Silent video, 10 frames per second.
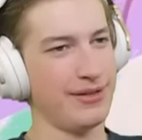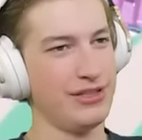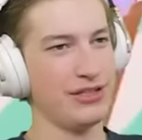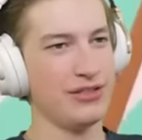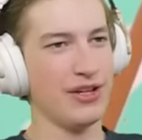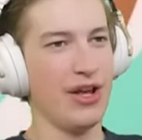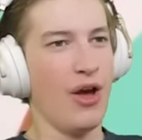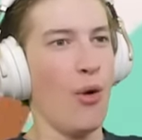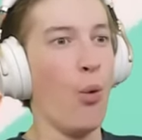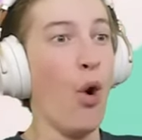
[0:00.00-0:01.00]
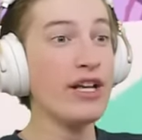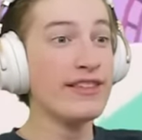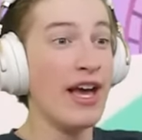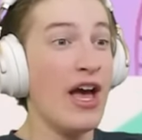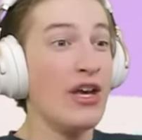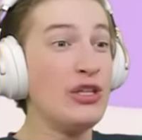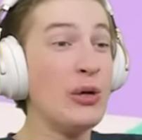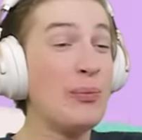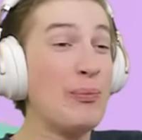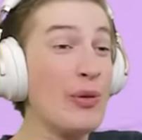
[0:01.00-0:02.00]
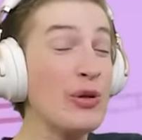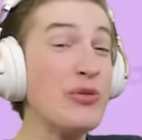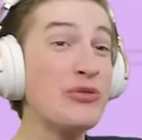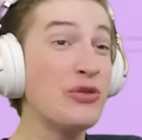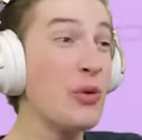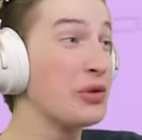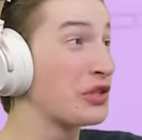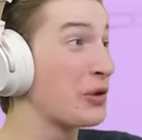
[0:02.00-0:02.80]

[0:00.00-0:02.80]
Just what the? You Bluetooth